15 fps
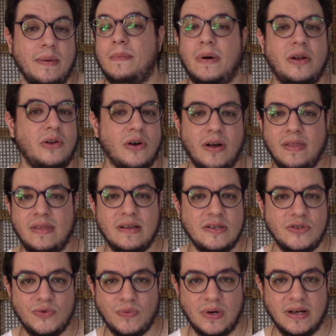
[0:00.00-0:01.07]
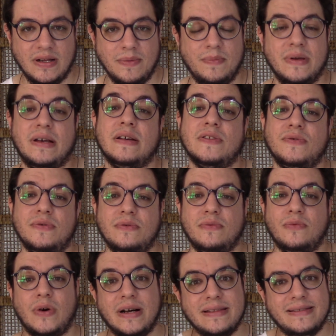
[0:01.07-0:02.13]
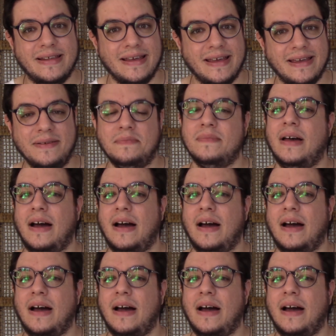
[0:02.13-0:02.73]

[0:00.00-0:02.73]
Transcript: but not this one, because one day,